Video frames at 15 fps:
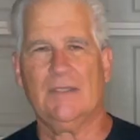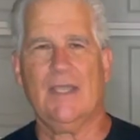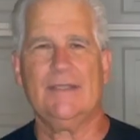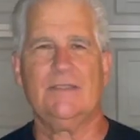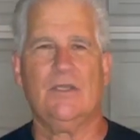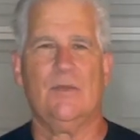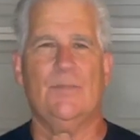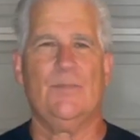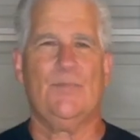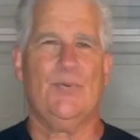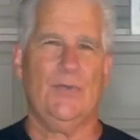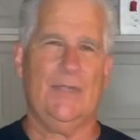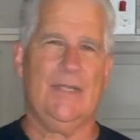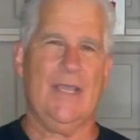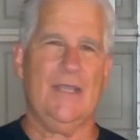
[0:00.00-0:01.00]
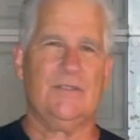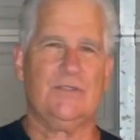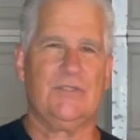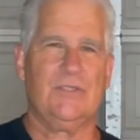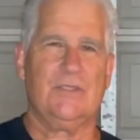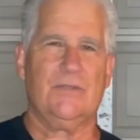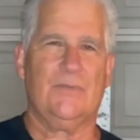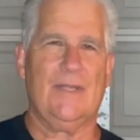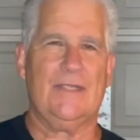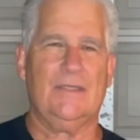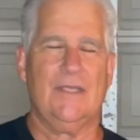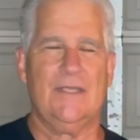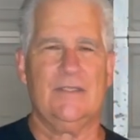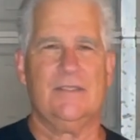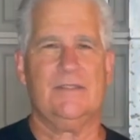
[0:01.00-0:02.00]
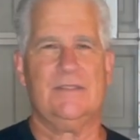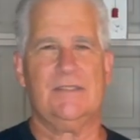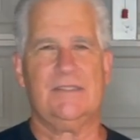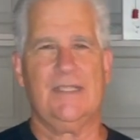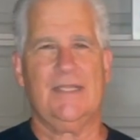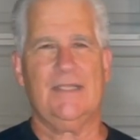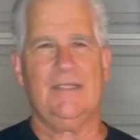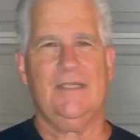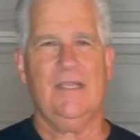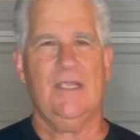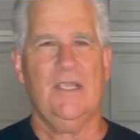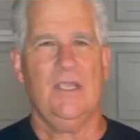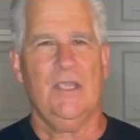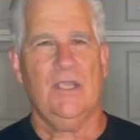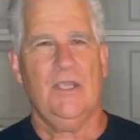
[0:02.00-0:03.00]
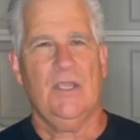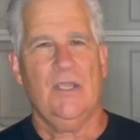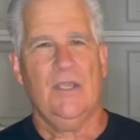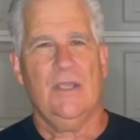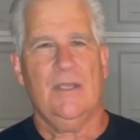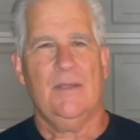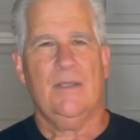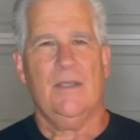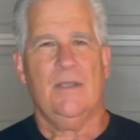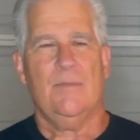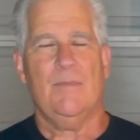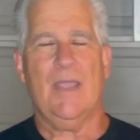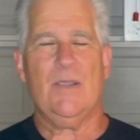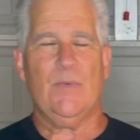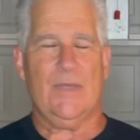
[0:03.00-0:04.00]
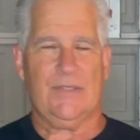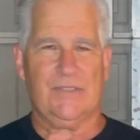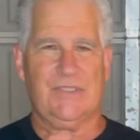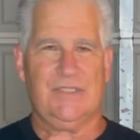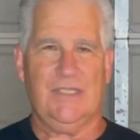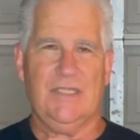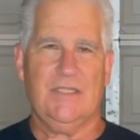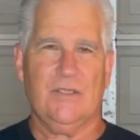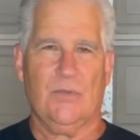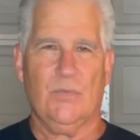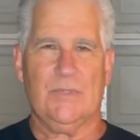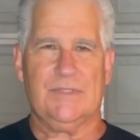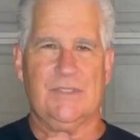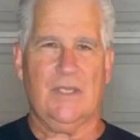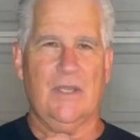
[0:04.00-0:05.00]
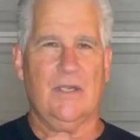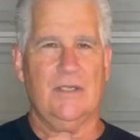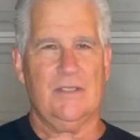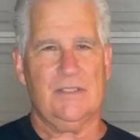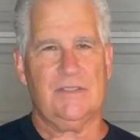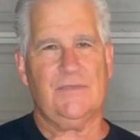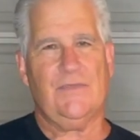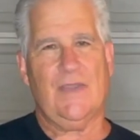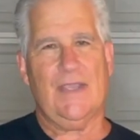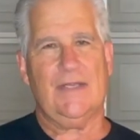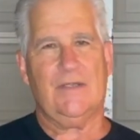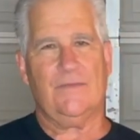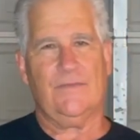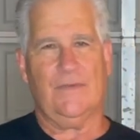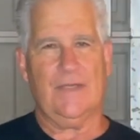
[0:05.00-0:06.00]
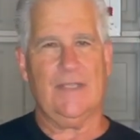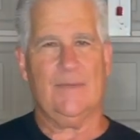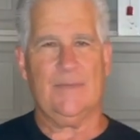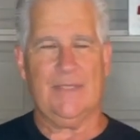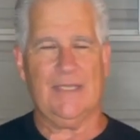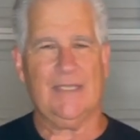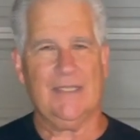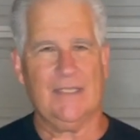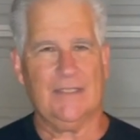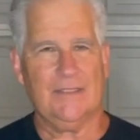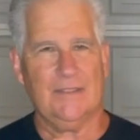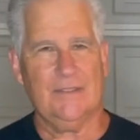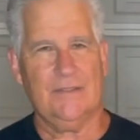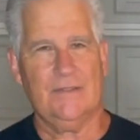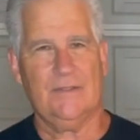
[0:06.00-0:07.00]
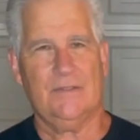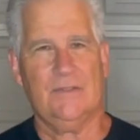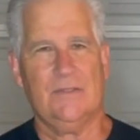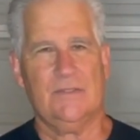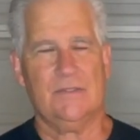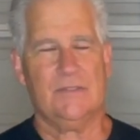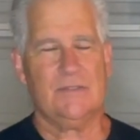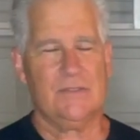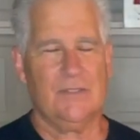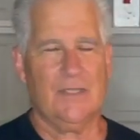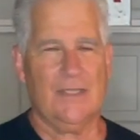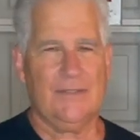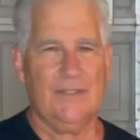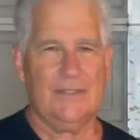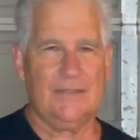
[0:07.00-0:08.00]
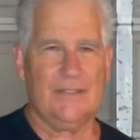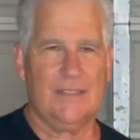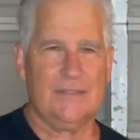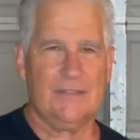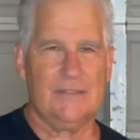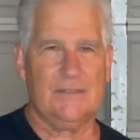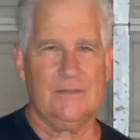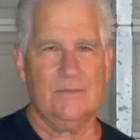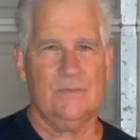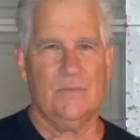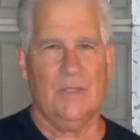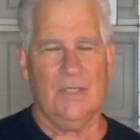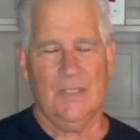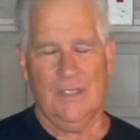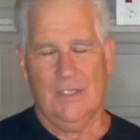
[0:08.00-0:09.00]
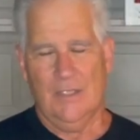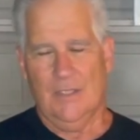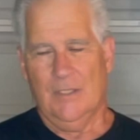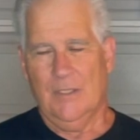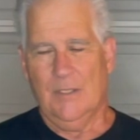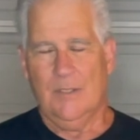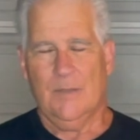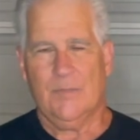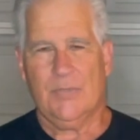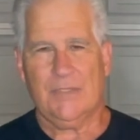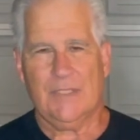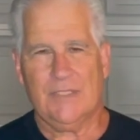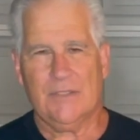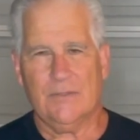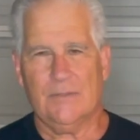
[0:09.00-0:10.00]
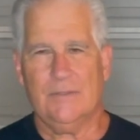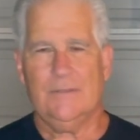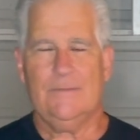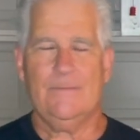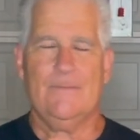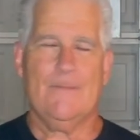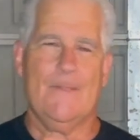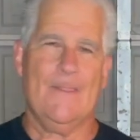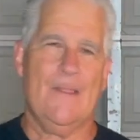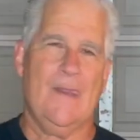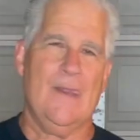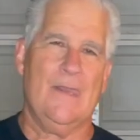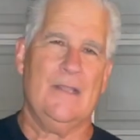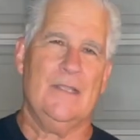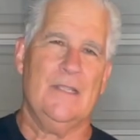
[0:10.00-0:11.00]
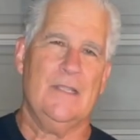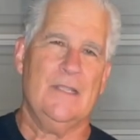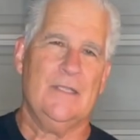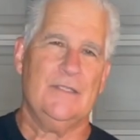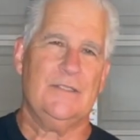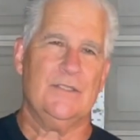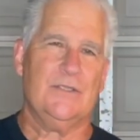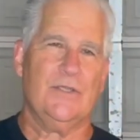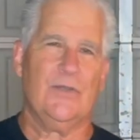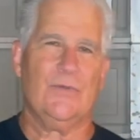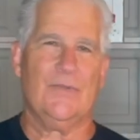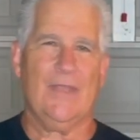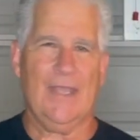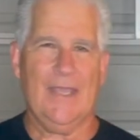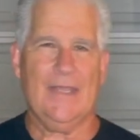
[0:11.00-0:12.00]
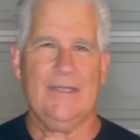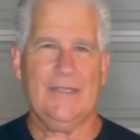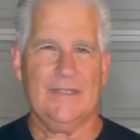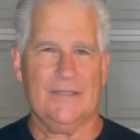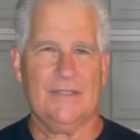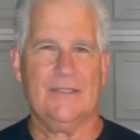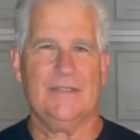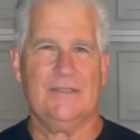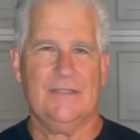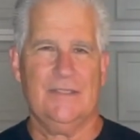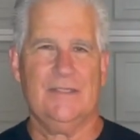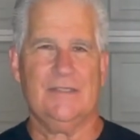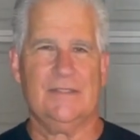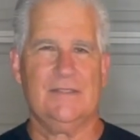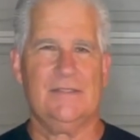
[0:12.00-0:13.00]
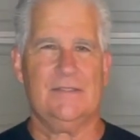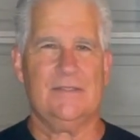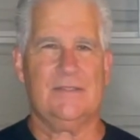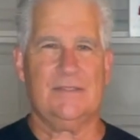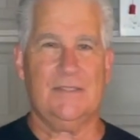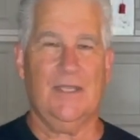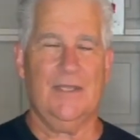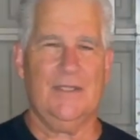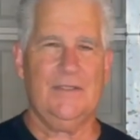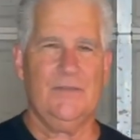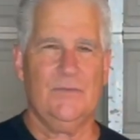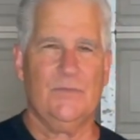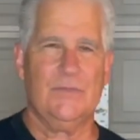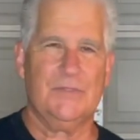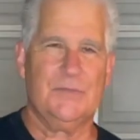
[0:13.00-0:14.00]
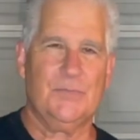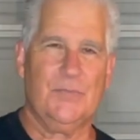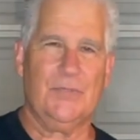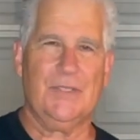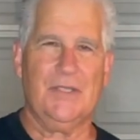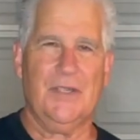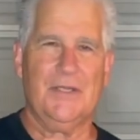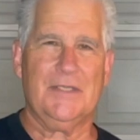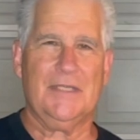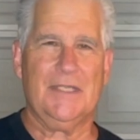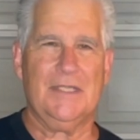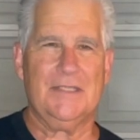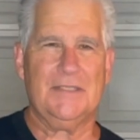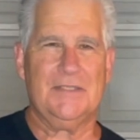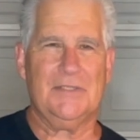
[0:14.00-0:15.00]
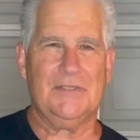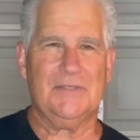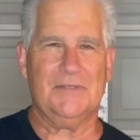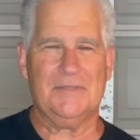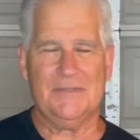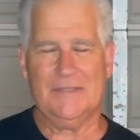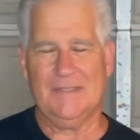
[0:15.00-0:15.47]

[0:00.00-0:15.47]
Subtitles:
like to point out, Sugar Ray Leonard said Mayweather Sr. was the hardest fighter for him to hit. So I think that's pretty cool to know that. And then his son was pretty hard to hit too.